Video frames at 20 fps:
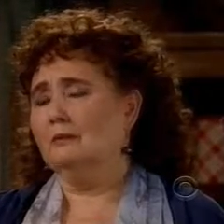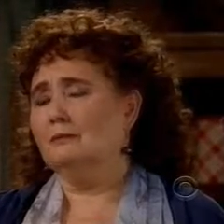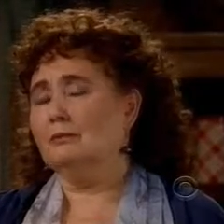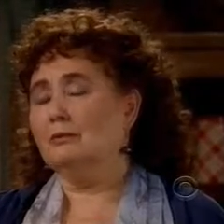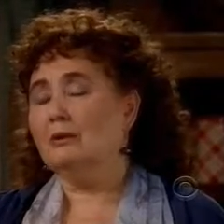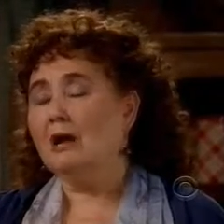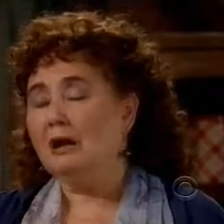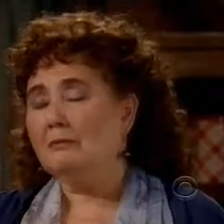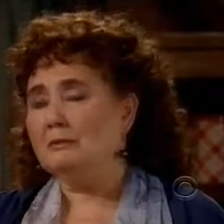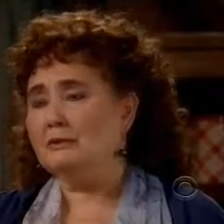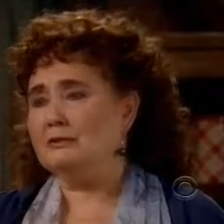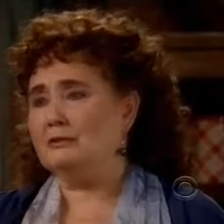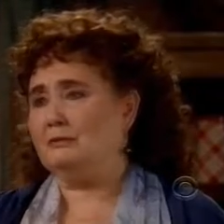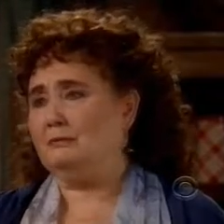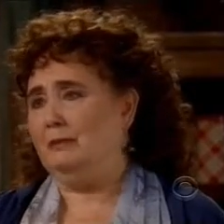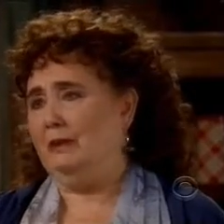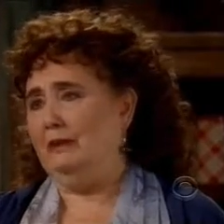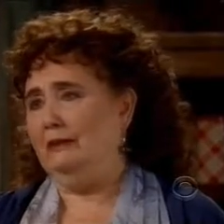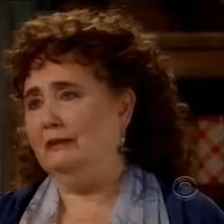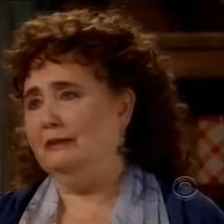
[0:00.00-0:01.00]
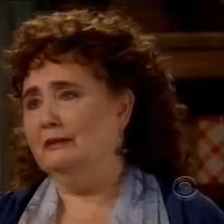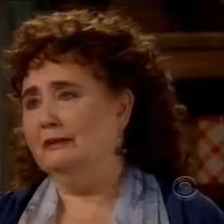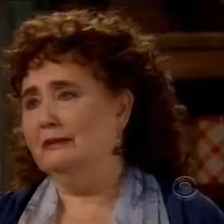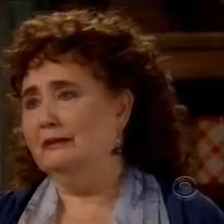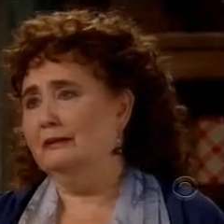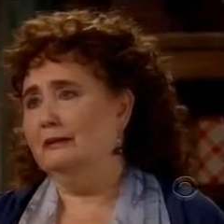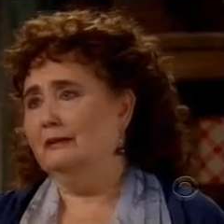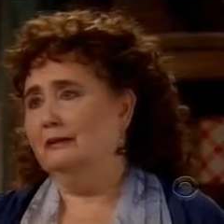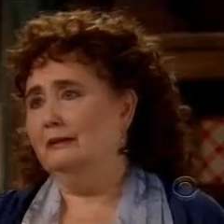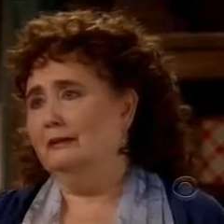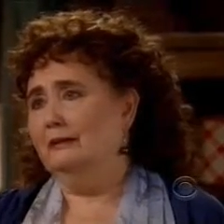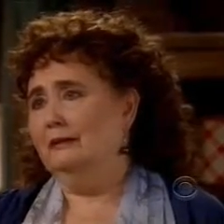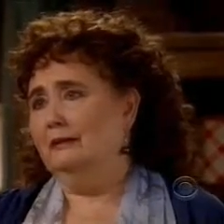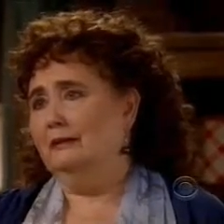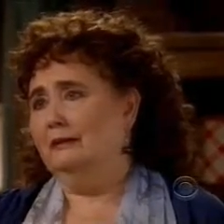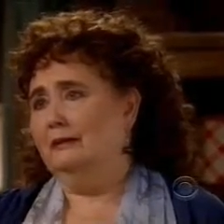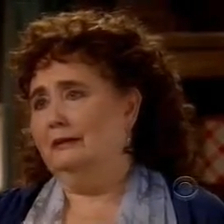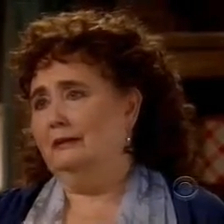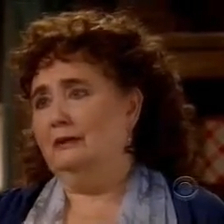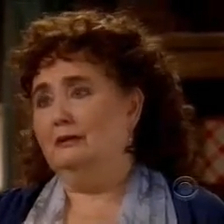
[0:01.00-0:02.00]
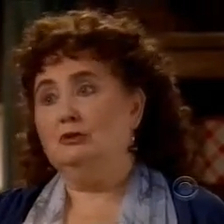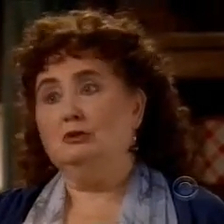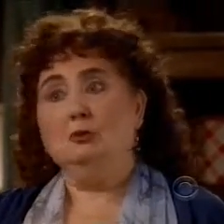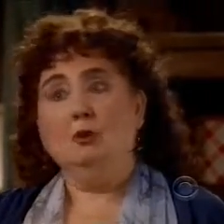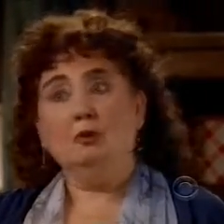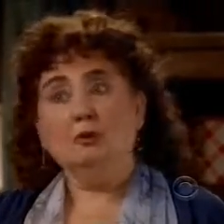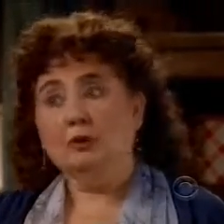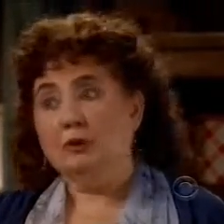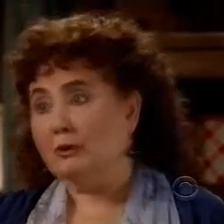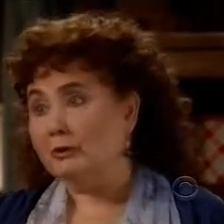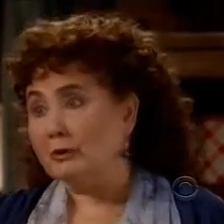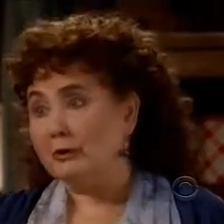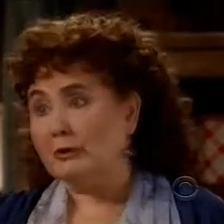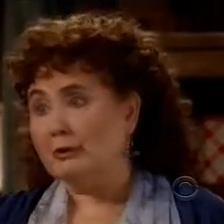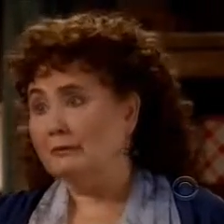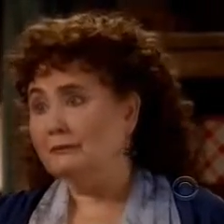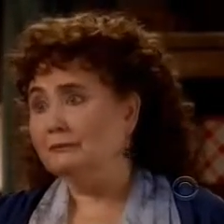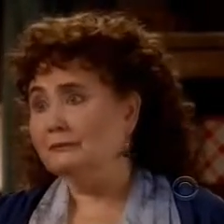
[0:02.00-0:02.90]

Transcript: Promise me that you won't hurt her?